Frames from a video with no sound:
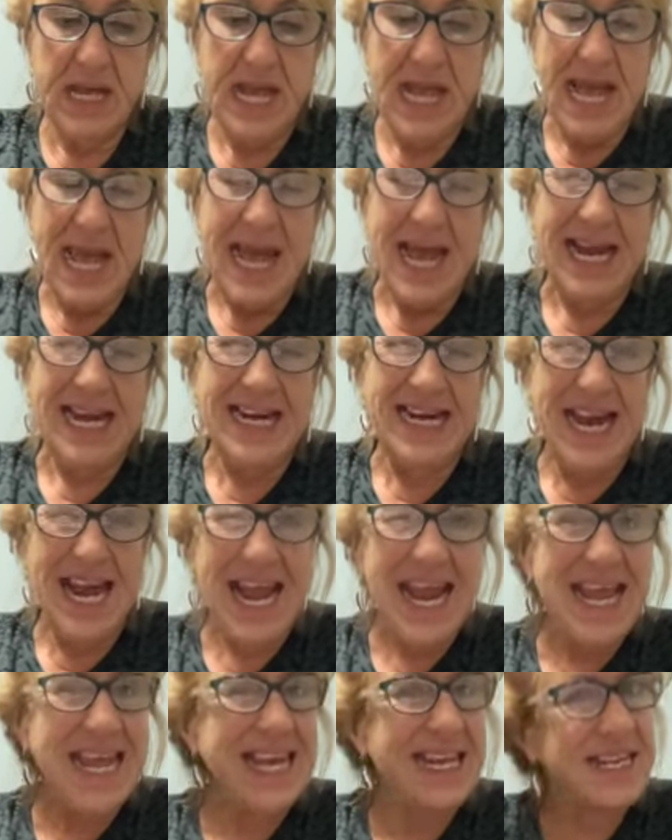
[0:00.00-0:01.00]

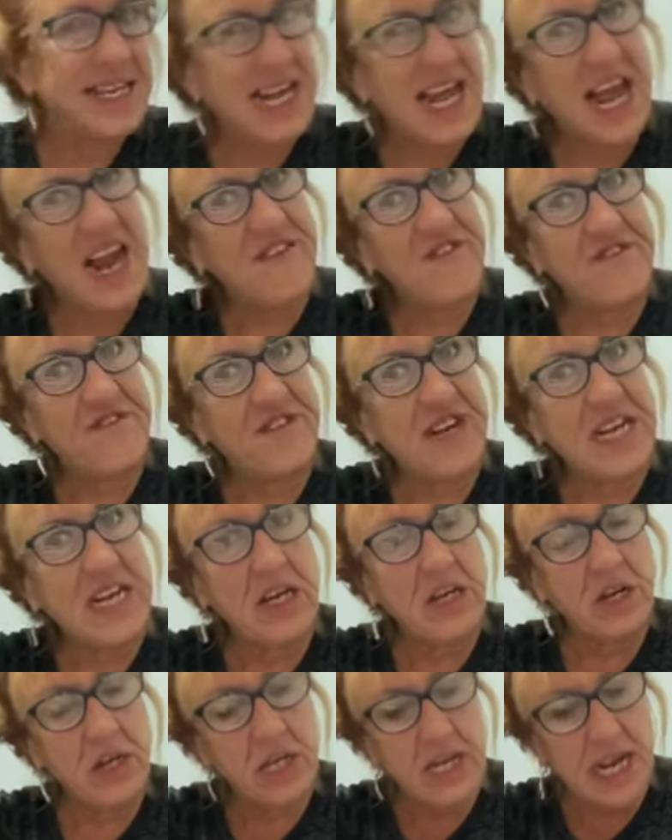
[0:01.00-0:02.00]
Again, I
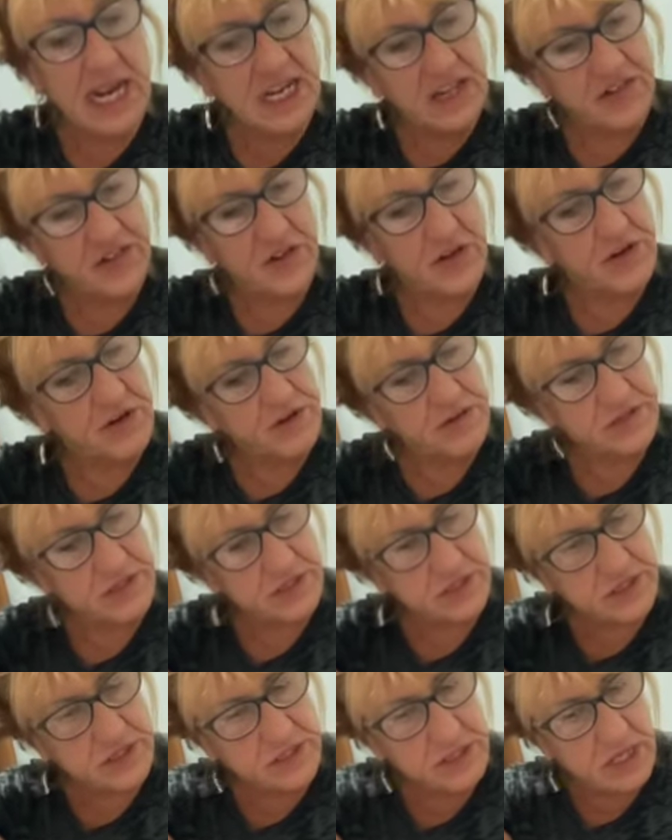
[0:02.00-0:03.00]
feel like
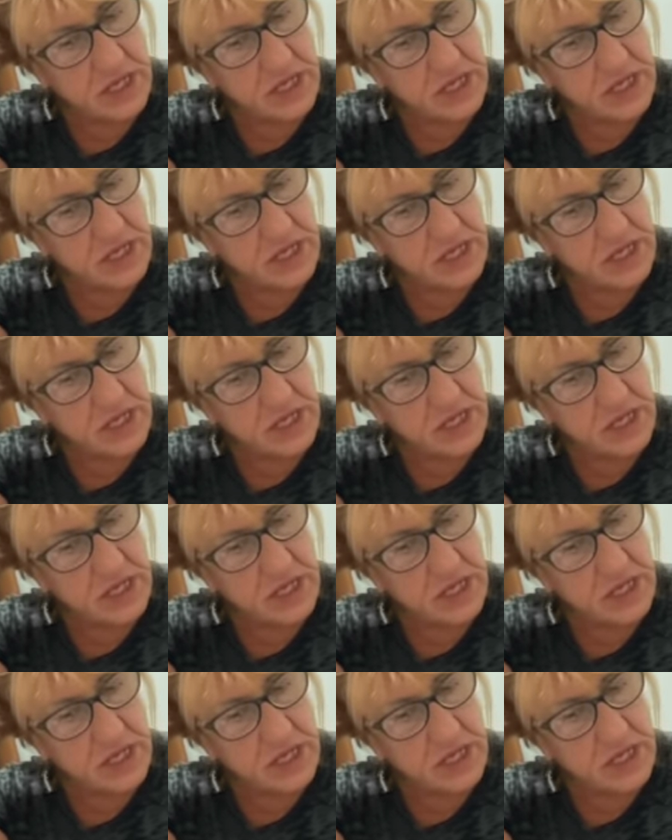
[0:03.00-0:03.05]
there's